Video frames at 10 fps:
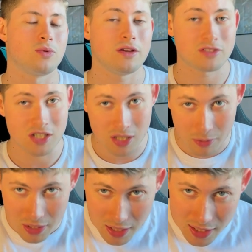with G
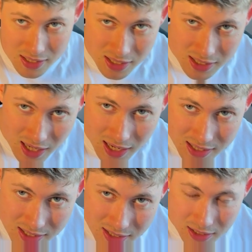W cases
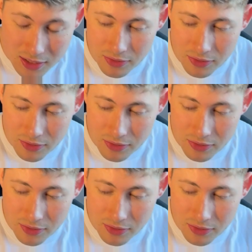is